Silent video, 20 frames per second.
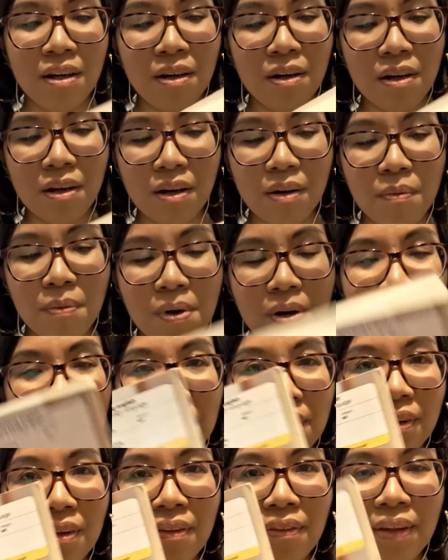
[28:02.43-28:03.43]
what
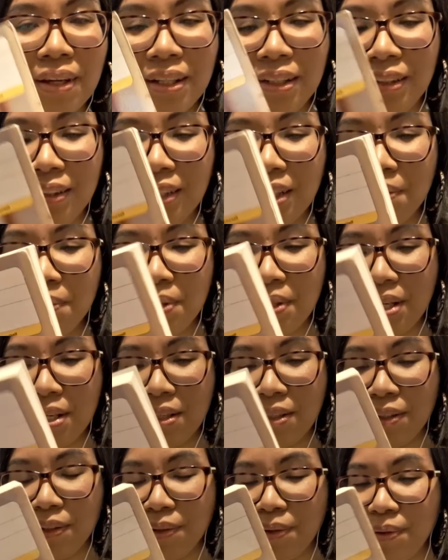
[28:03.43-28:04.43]
other things they would
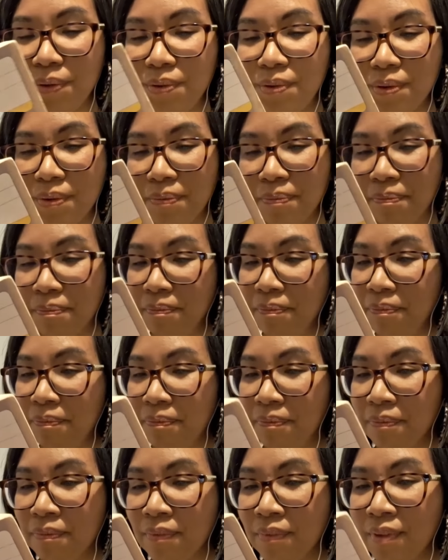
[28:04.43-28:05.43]
include
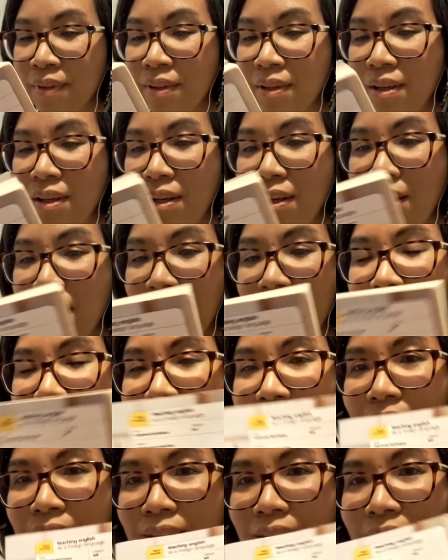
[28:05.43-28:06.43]
in
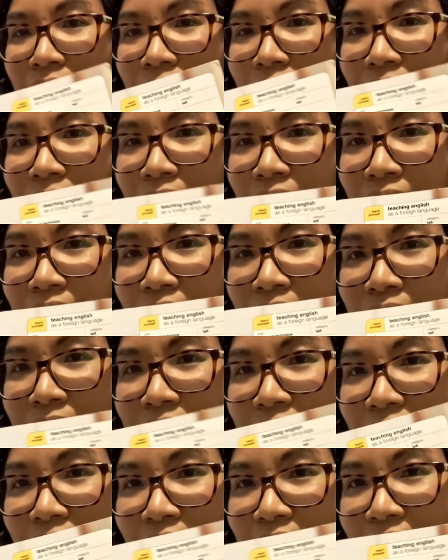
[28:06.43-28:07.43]

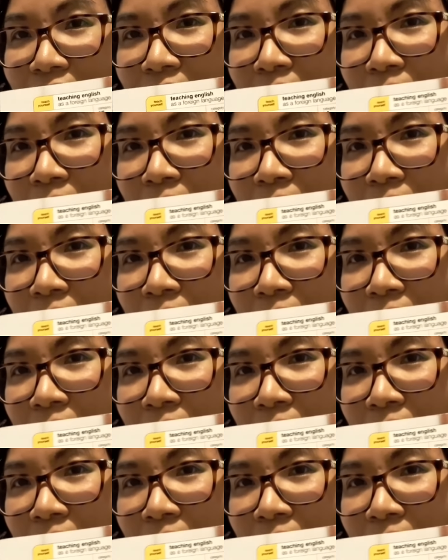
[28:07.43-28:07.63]
teaching,